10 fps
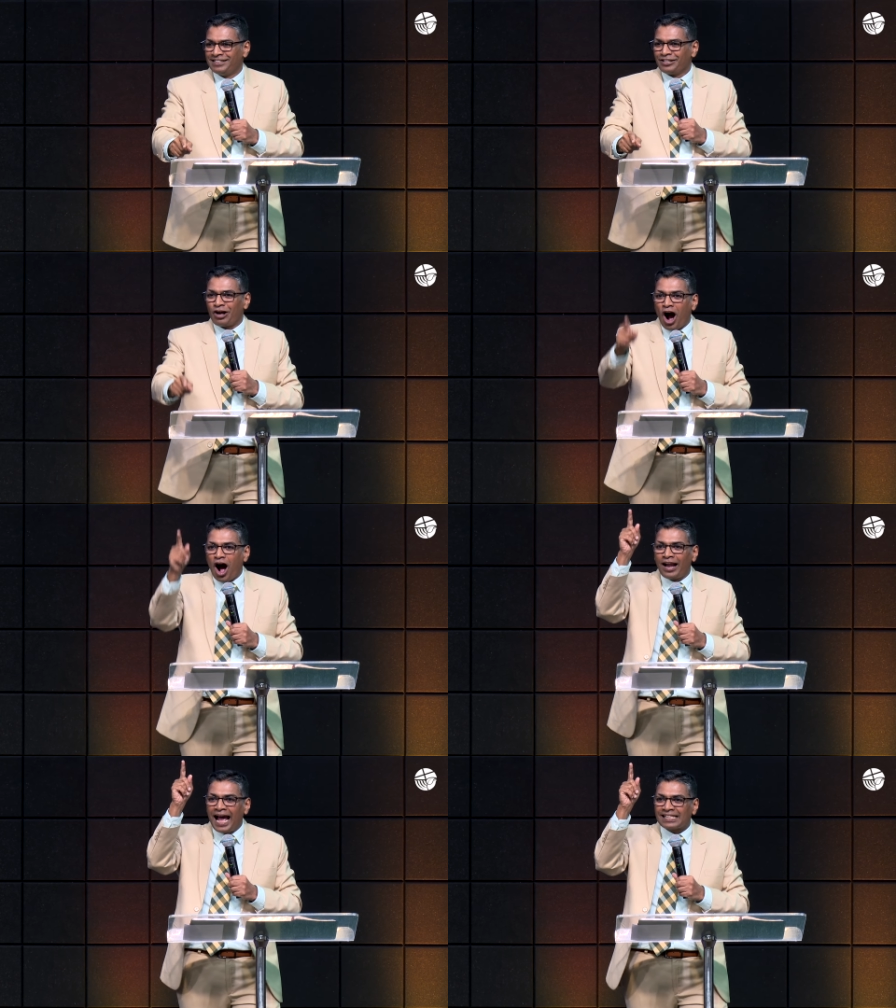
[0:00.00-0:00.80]

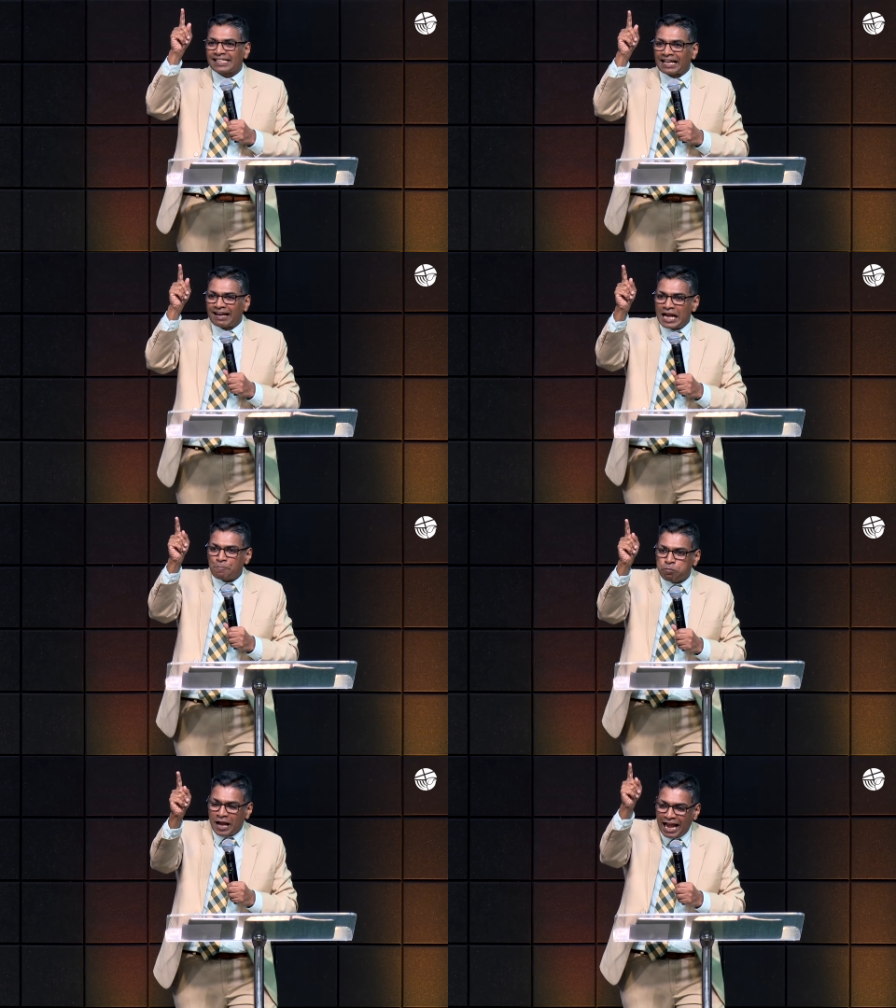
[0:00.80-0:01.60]
God has a great
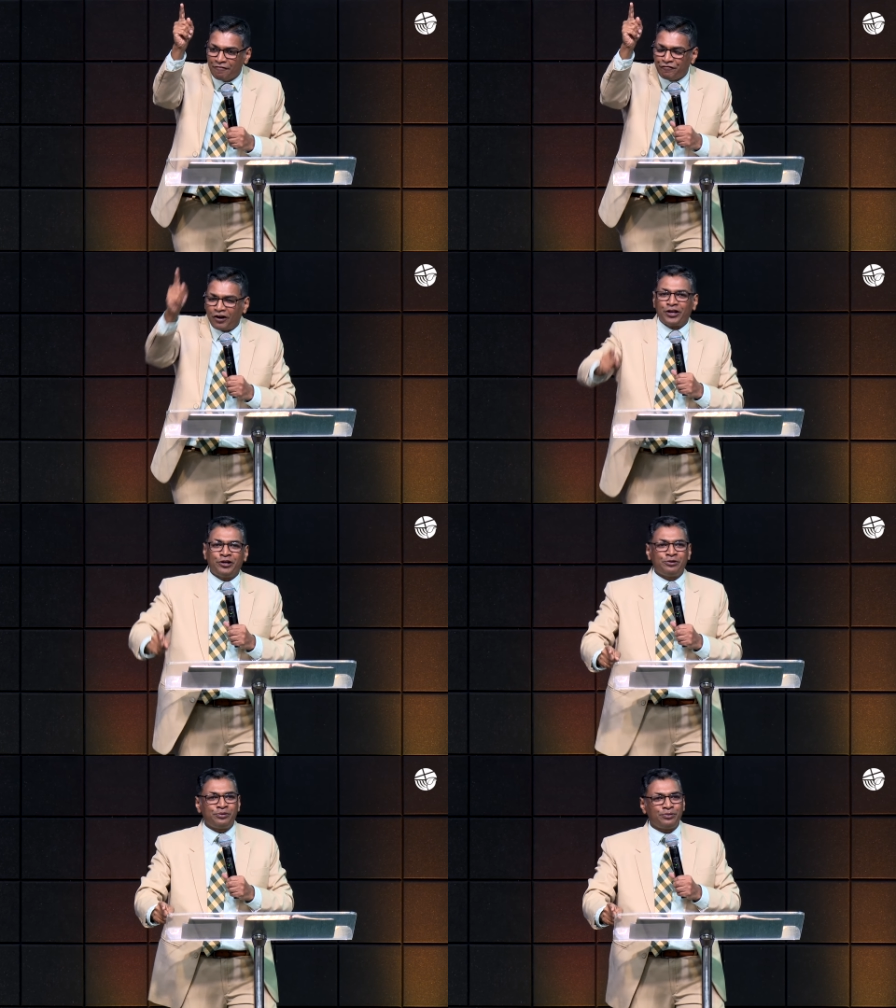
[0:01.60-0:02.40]
plan for
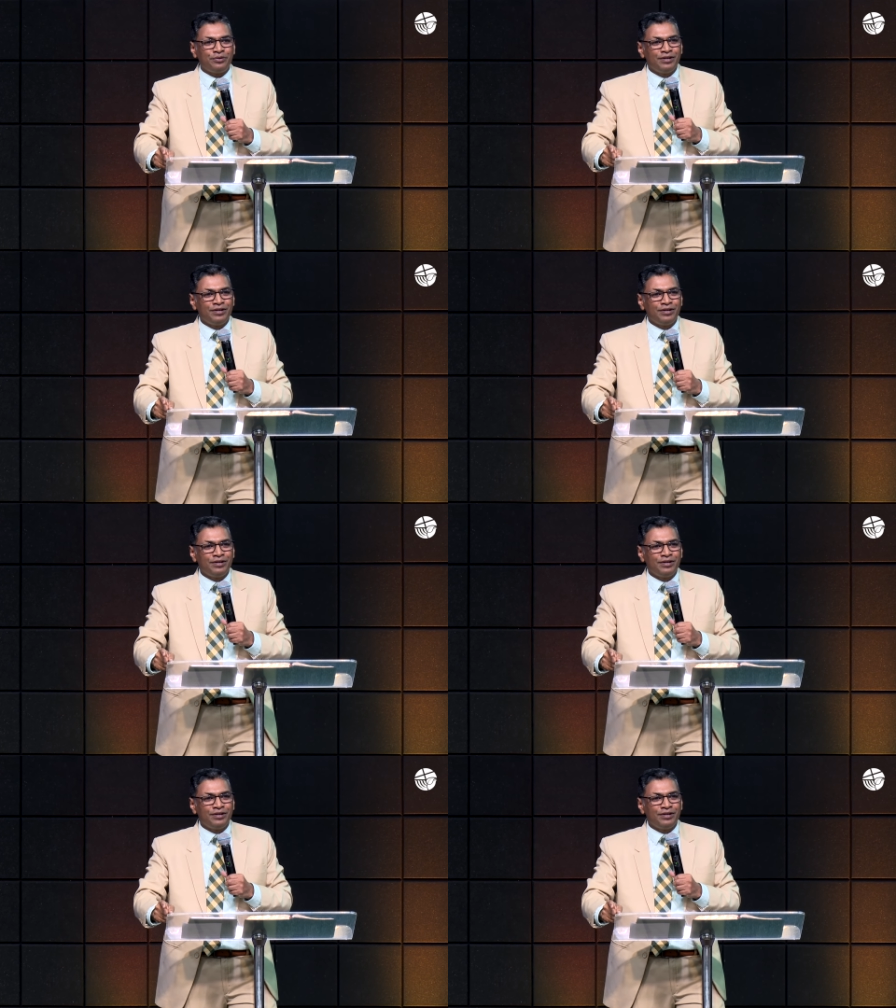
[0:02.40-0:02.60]
you.